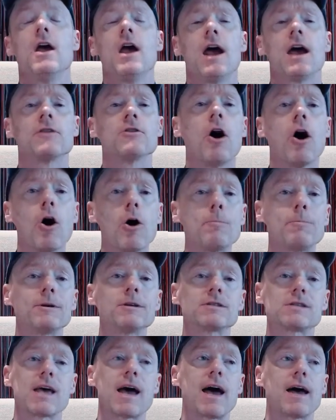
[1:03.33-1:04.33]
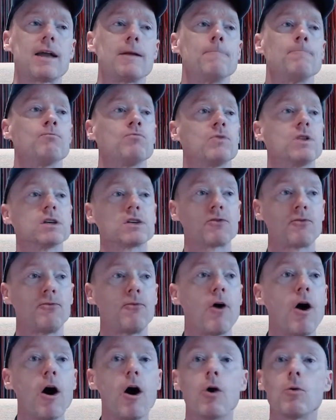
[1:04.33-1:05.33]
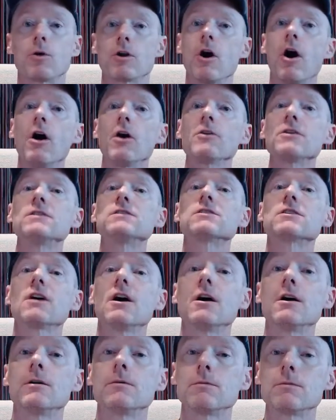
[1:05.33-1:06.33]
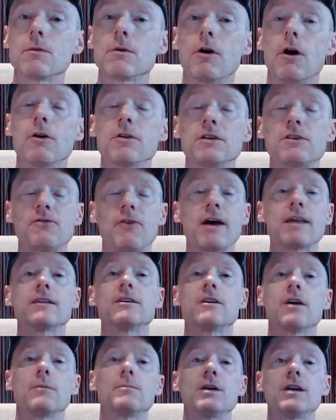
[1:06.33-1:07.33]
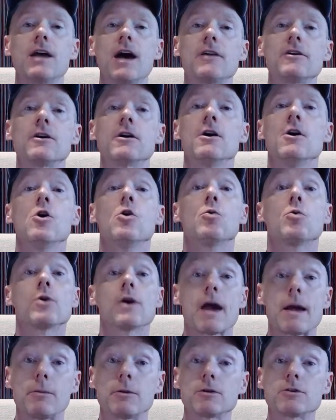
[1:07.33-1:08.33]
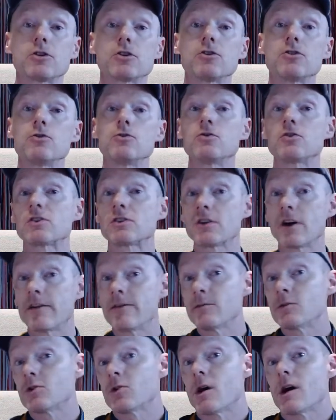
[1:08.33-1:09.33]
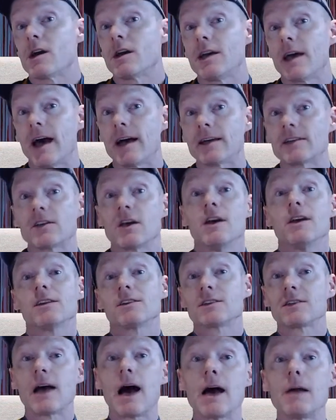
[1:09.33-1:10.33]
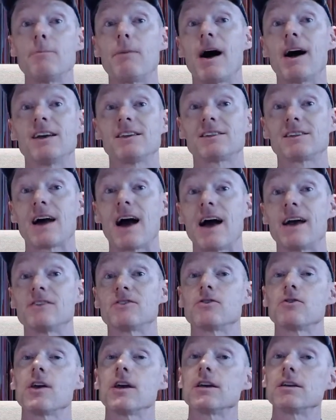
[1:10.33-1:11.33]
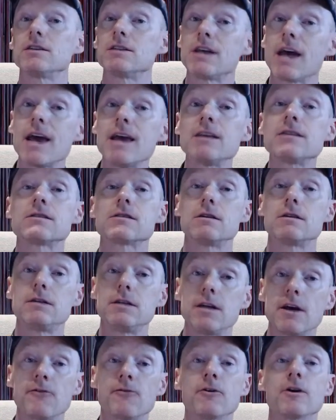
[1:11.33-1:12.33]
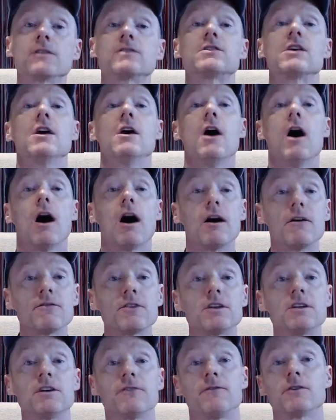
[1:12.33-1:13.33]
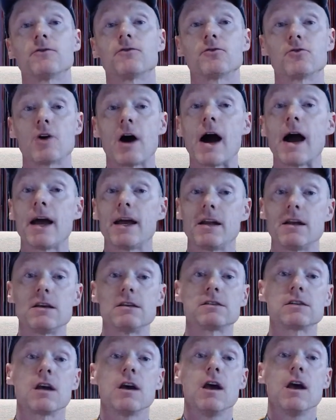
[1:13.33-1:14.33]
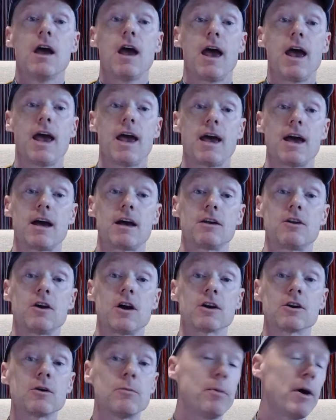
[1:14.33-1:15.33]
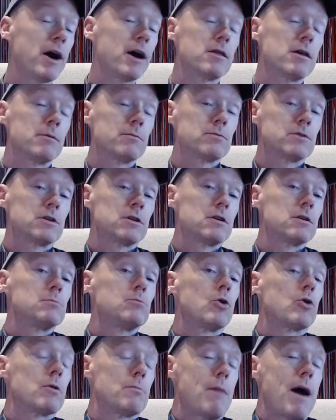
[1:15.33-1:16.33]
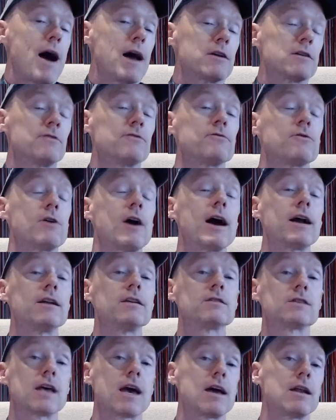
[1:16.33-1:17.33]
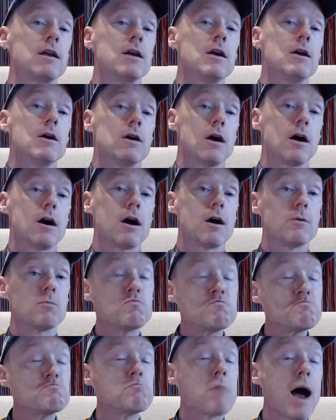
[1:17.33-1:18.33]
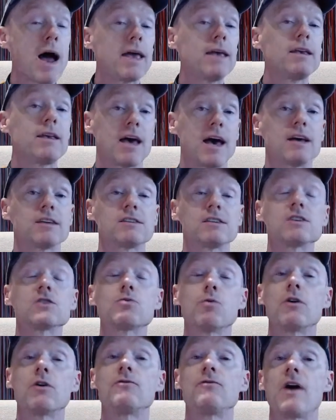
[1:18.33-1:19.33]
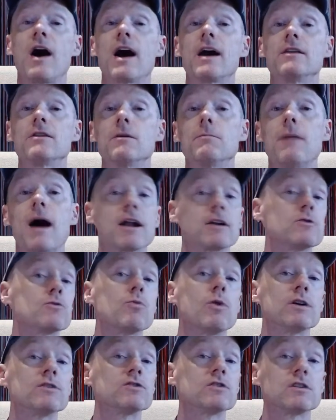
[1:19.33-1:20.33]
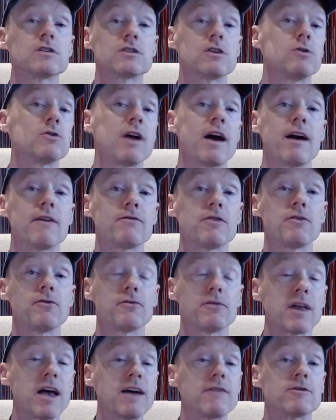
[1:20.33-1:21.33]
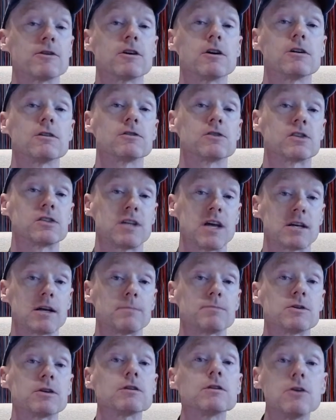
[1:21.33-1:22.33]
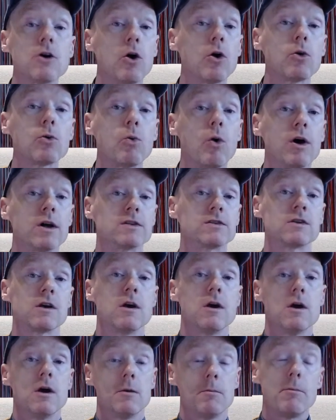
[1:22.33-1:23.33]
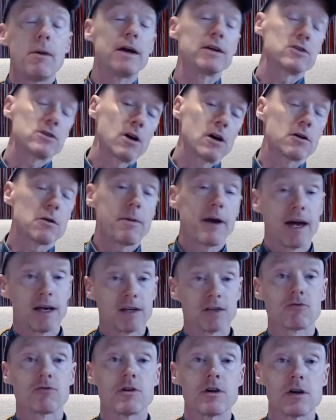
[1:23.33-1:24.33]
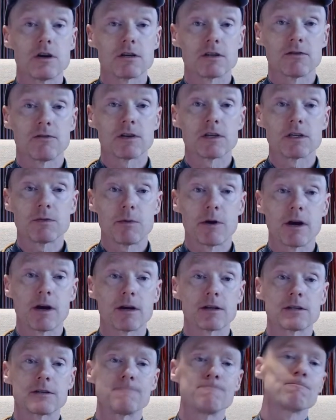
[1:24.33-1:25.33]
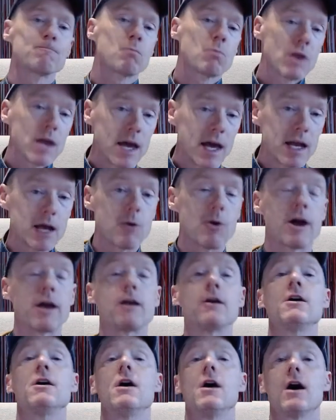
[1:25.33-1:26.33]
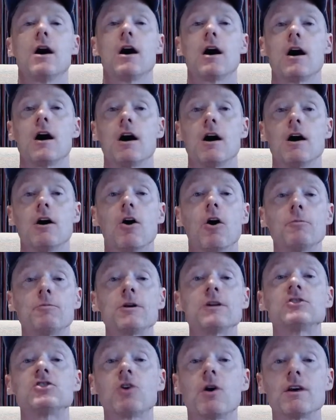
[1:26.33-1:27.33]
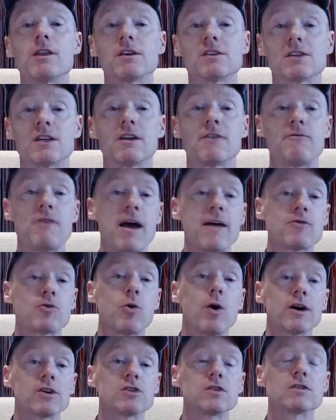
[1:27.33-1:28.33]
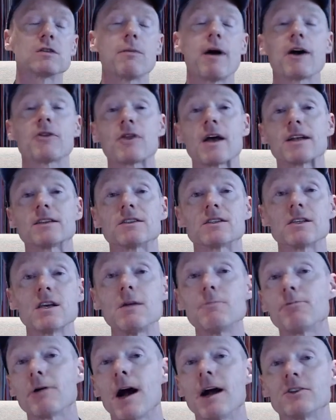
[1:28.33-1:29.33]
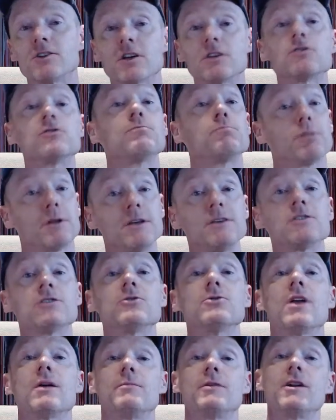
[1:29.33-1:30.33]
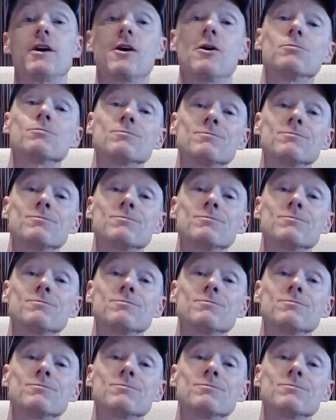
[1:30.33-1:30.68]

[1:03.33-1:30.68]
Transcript: And the hope is that this fall, when all these finally come together, we're able to serve them to our guests side by side so they can taste the difference of the different varieties and compare them to more modern varieties that my guess is we'll find the modern ones just don't have the flavor to stand up to the old ones based on the past 3 years of experience. Anyway, hope you enjoy this, and if you have questions about that seed project, please do let me know.